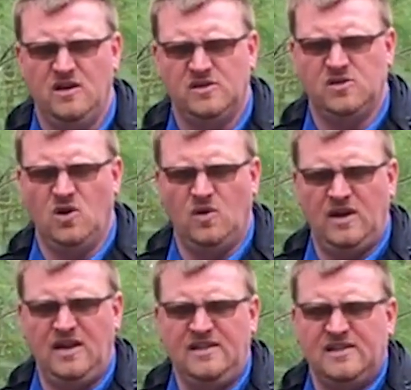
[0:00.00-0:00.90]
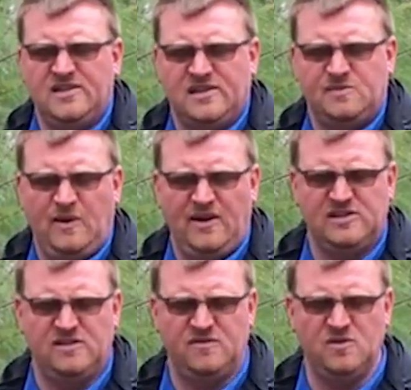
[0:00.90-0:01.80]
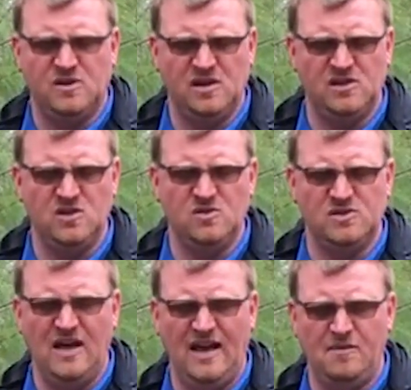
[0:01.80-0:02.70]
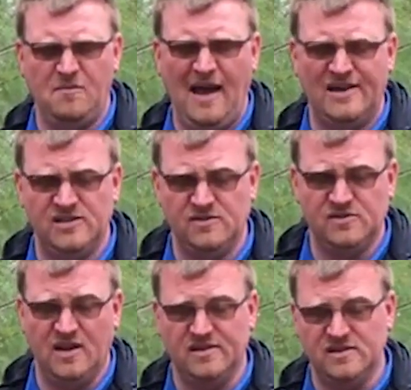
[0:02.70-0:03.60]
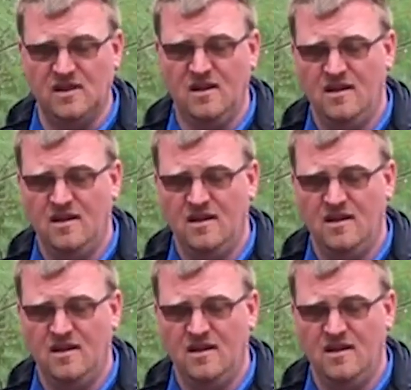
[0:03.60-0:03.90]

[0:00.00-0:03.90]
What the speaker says: So in this experience, if you can use that imaginative sense,